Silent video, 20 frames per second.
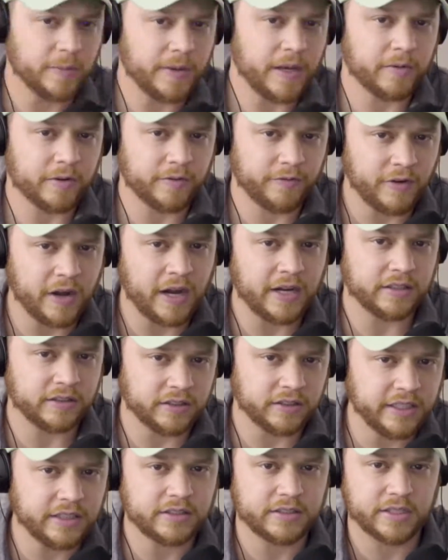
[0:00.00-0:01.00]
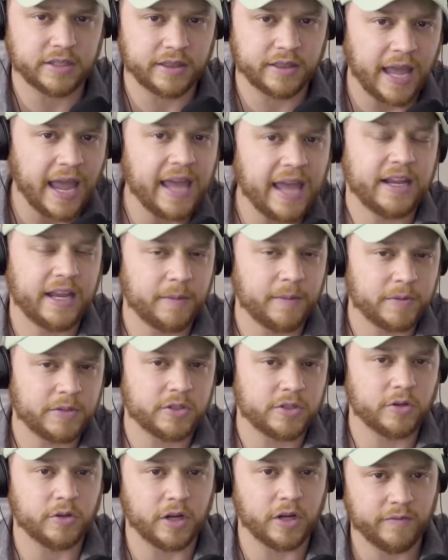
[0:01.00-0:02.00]
be able to find a link to that
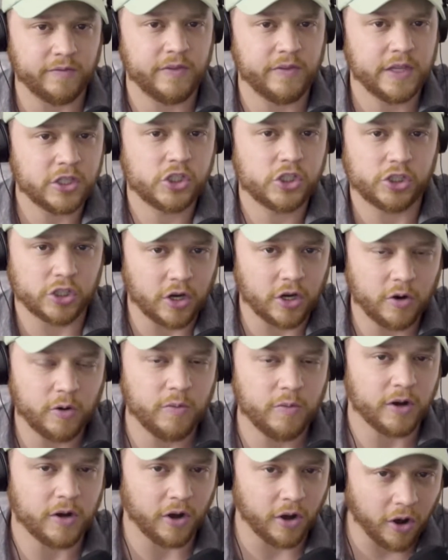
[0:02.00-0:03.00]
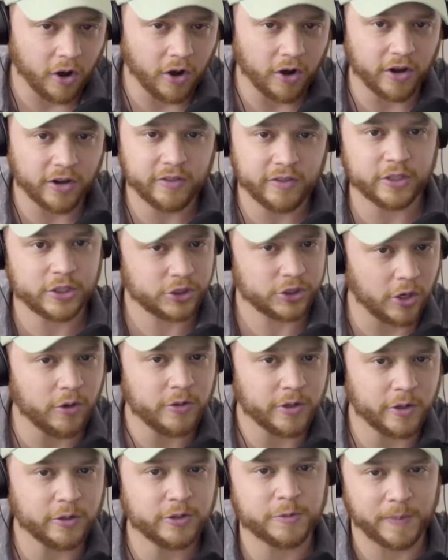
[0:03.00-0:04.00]
episode of this show on the show
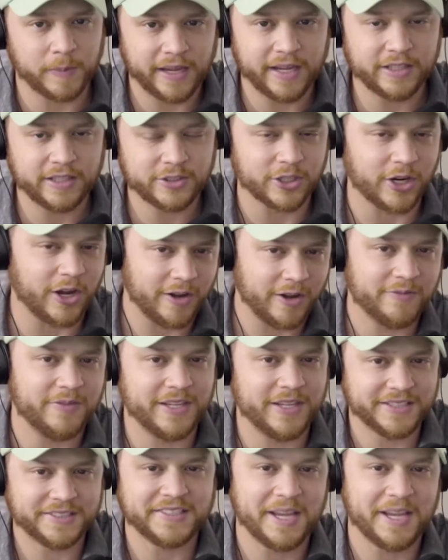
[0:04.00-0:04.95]
notes page of this